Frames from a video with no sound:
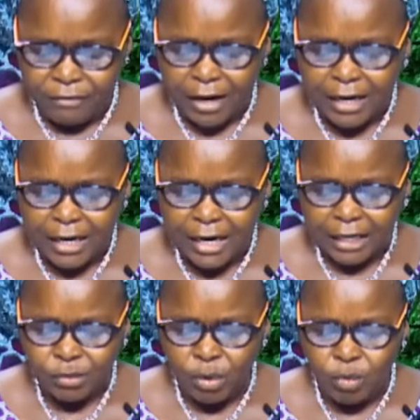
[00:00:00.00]
Father,
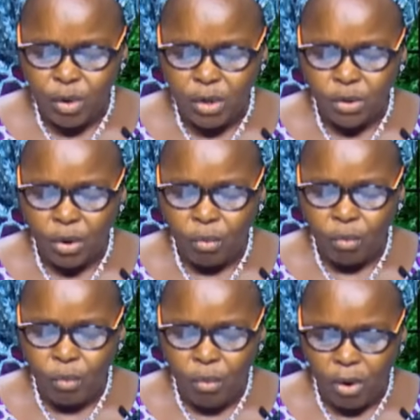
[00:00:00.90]
that we will not
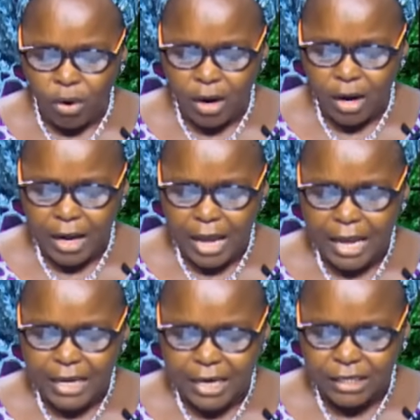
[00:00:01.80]
walk
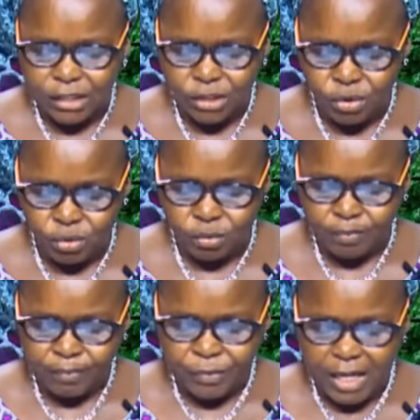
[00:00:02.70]
against you
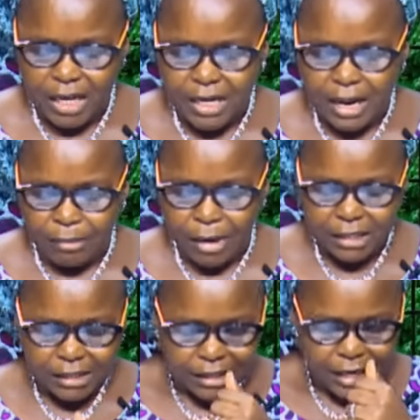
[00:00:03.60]
in the
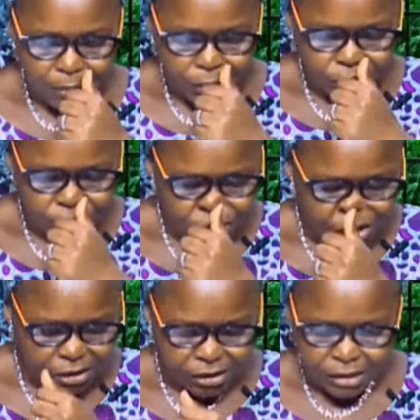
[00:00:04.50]
mighty name of
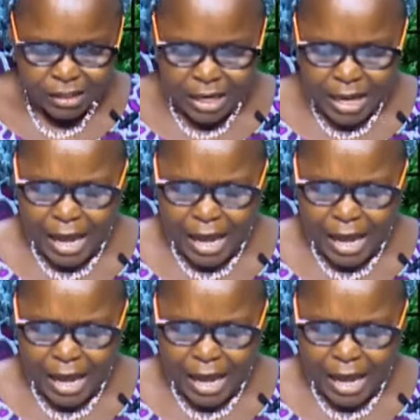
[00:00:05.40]
Jesus.